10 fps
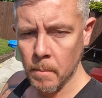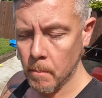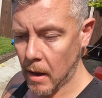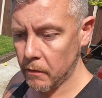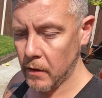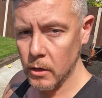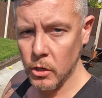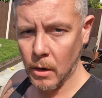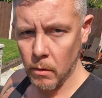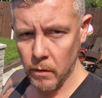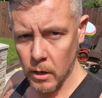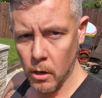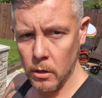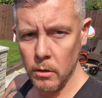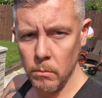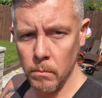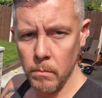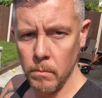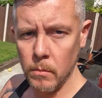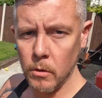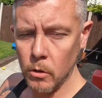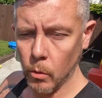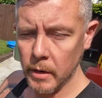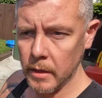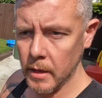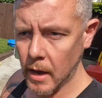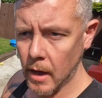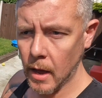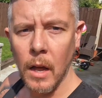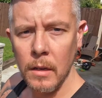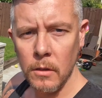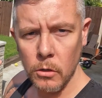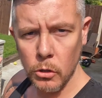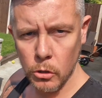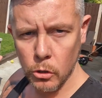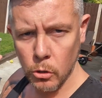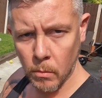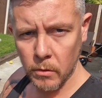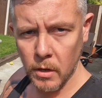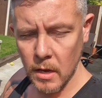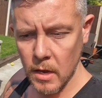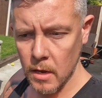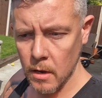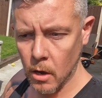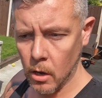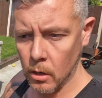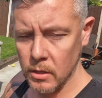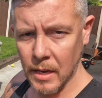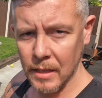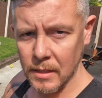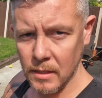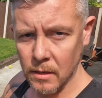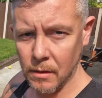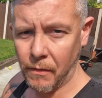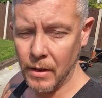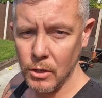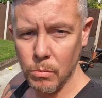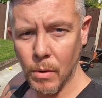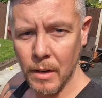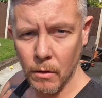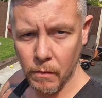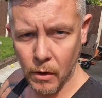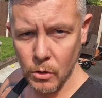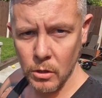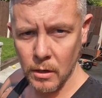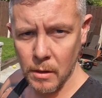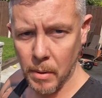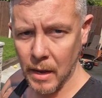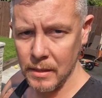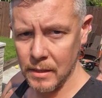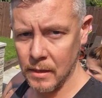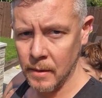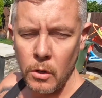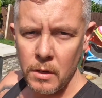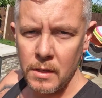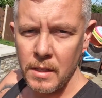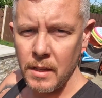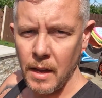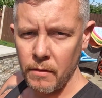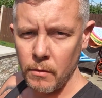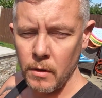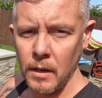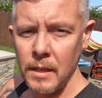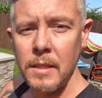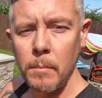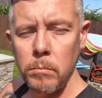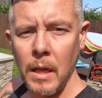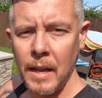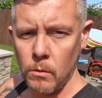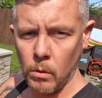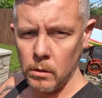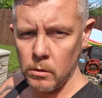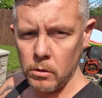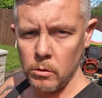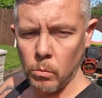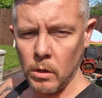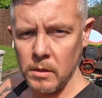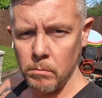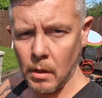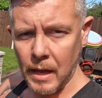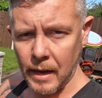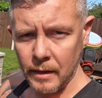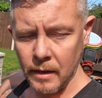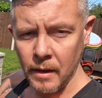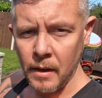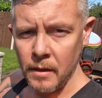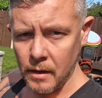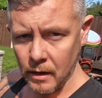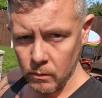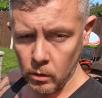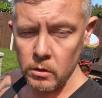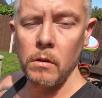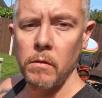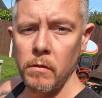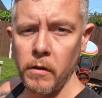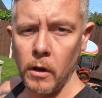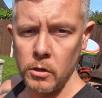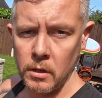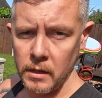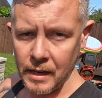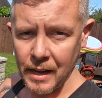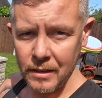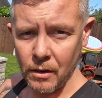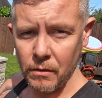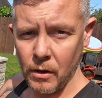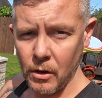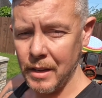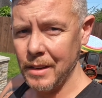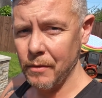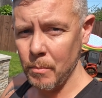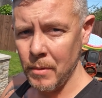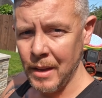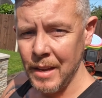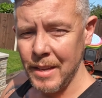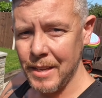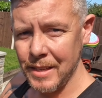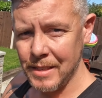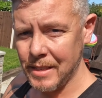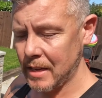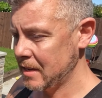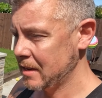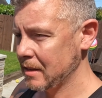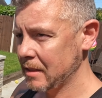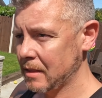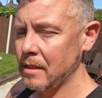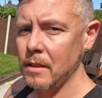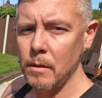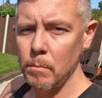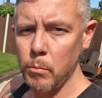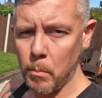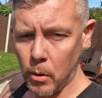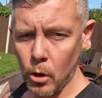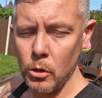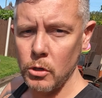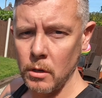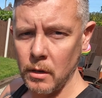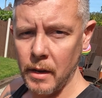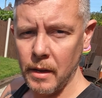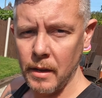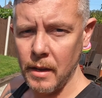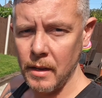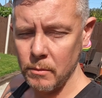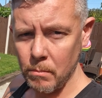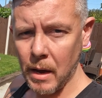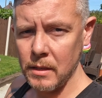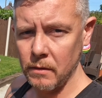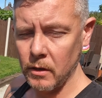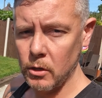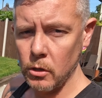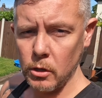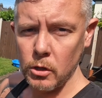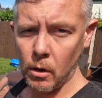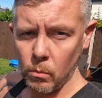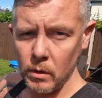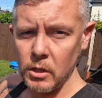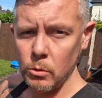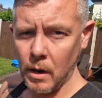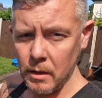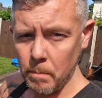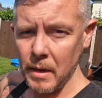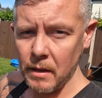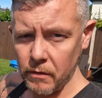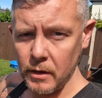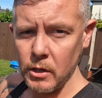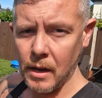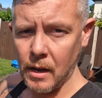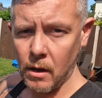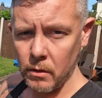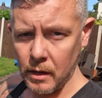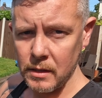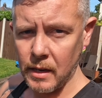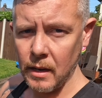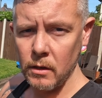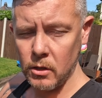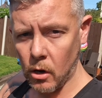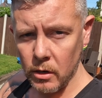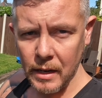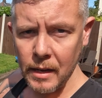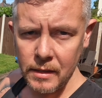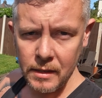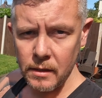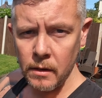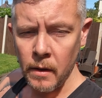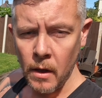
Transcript: my fish, how I recorded them going in there, and just some of the sizes of the fish when unfortunately they passed. you can see there from the list, the black ones, the ones in black, they're the ones that have unfortunately died, all 14 of them. You can see proportionately it is massively to the top, which is where the bigger fish are on that scale. It's organised in